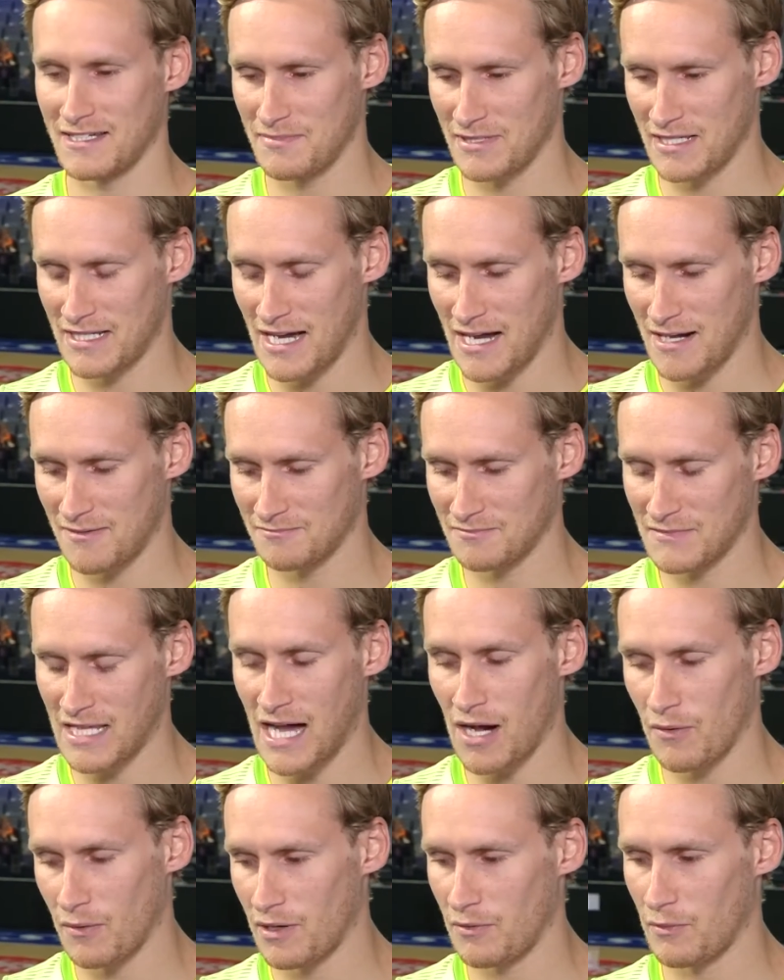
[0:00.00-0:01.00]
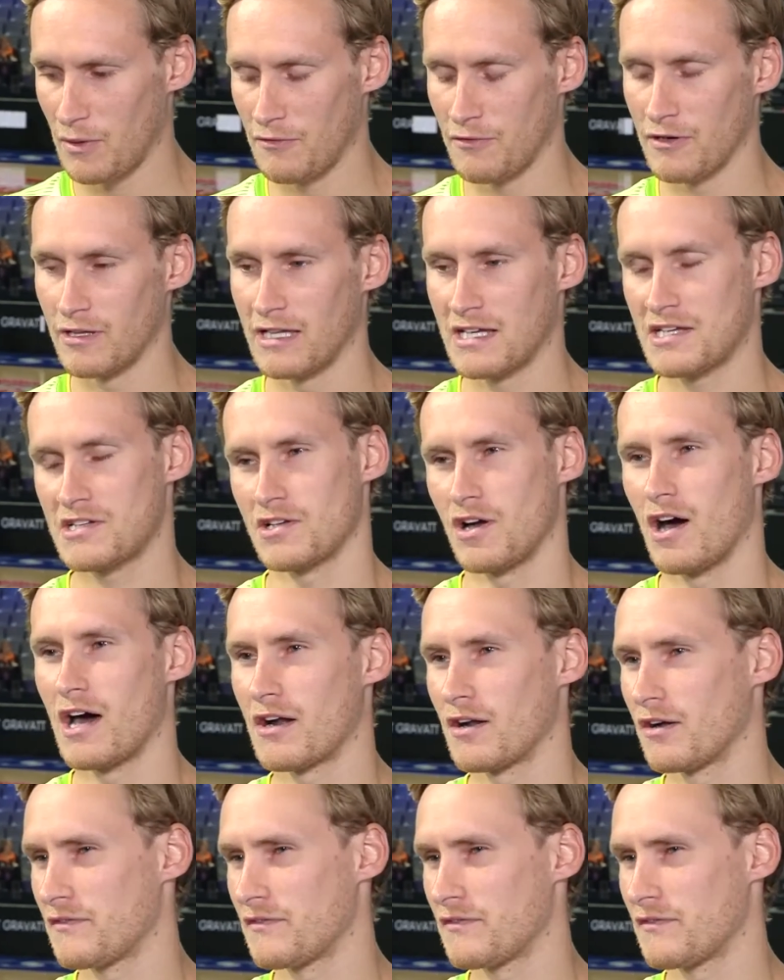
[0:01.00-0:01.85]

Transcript: but we're really excited.